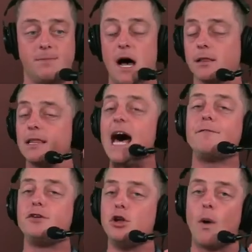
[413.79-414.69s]
Now, a lot
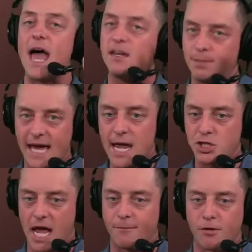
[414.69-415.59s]
of you know NBA
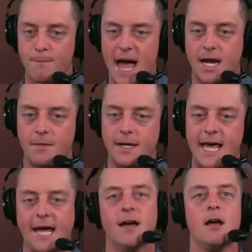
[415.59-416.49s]
Jam from back in the
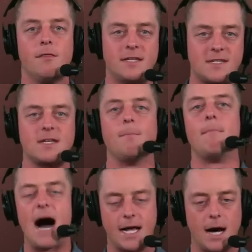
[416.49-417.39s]
day. This is a
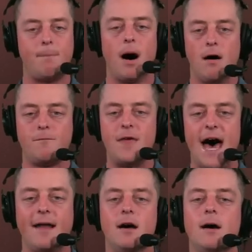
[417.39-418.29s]
mock-up of
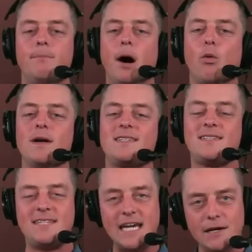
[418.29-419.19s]
that, but with
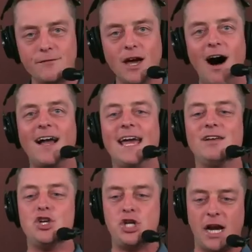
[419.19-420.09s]
Steve Young
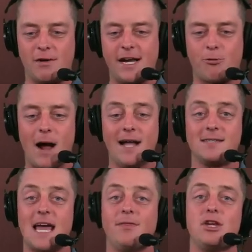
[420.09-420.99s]
and Jerry
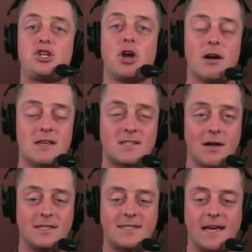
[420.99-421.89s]
Rice. And the shirt is
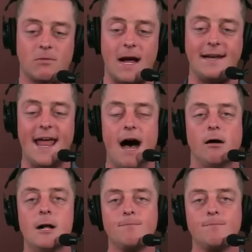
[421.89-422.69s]
on sale right now.